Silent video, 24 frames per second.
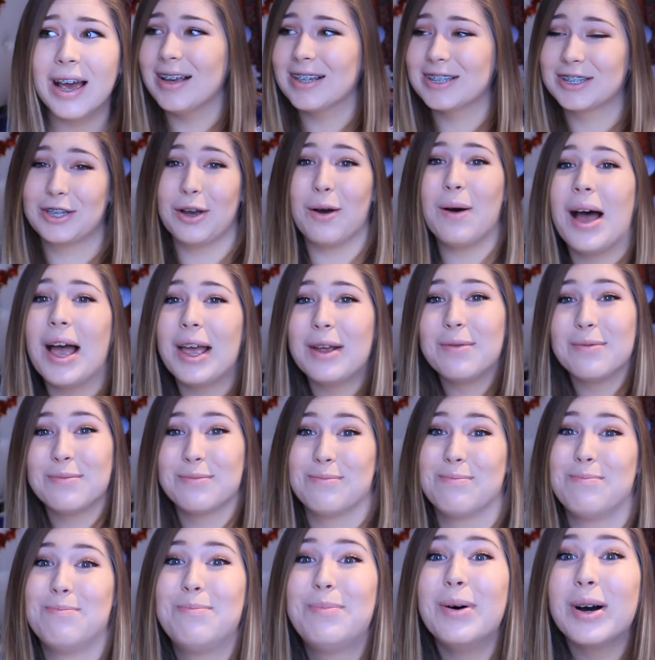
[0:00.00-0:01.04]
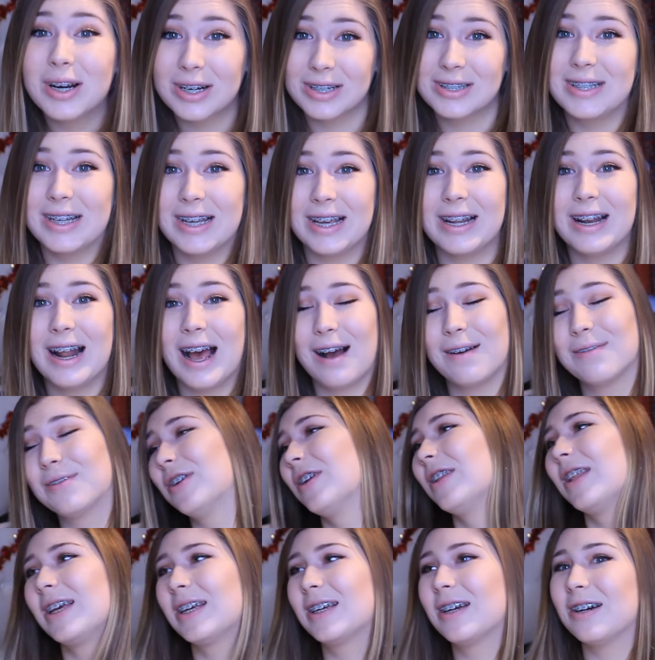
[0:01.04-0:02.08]
So I booked it
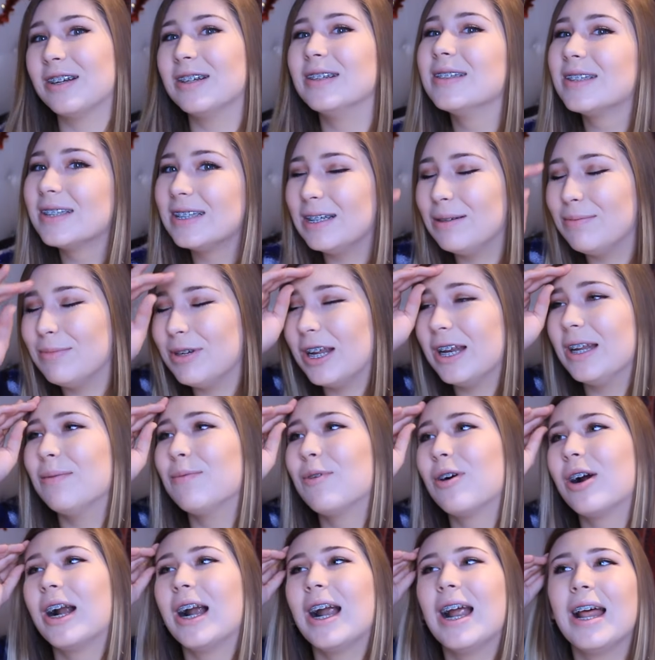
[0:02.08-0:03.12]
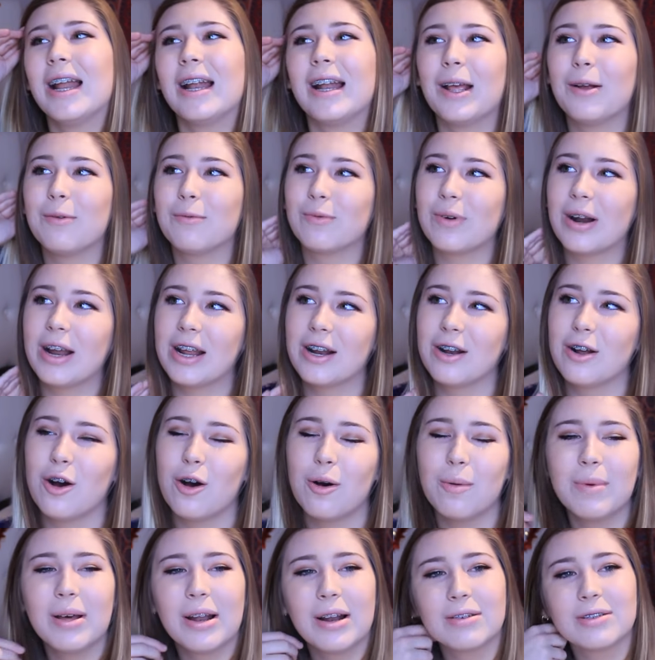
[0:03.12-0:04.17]
after they couldn't see me anymore, and I ran
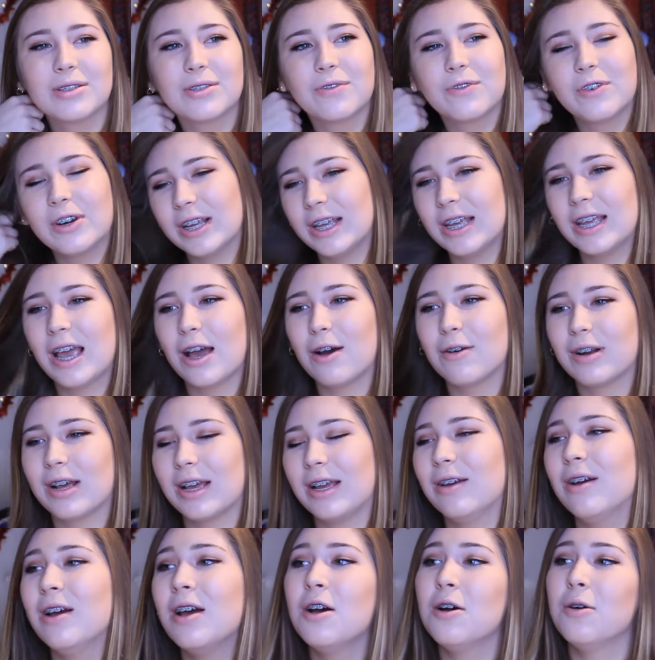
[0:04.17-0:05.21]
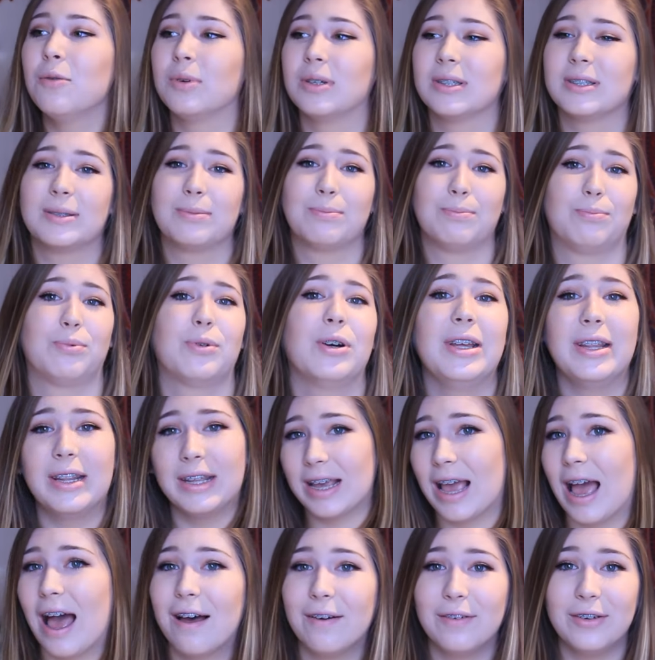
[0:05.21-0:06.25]
home and I was freaking out and I was
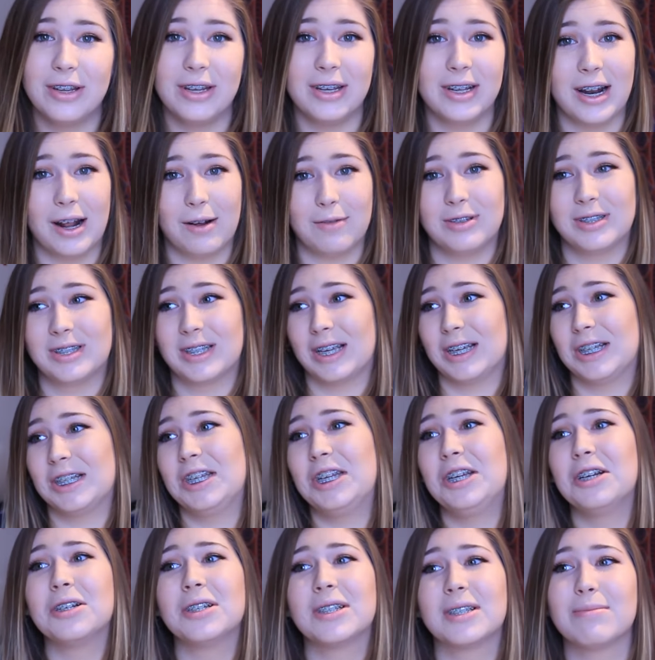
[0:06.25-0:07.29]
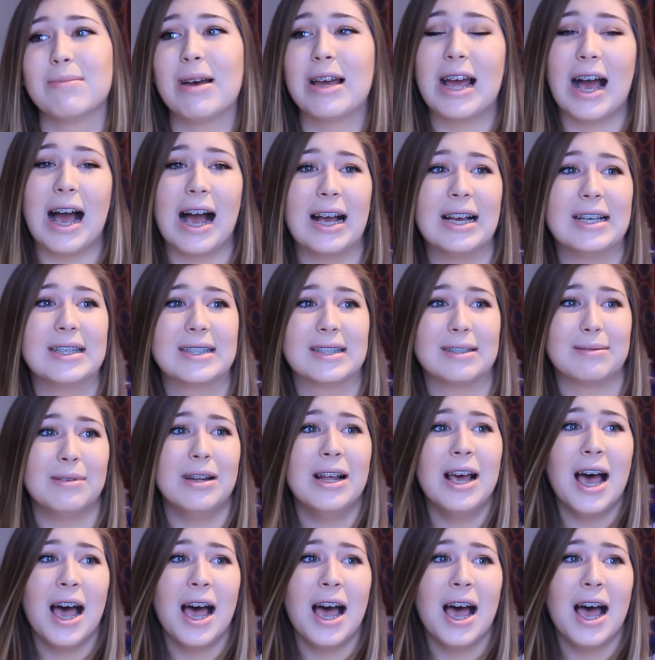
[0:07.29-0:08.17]
breathing heavy and I was like tears in my eyes, and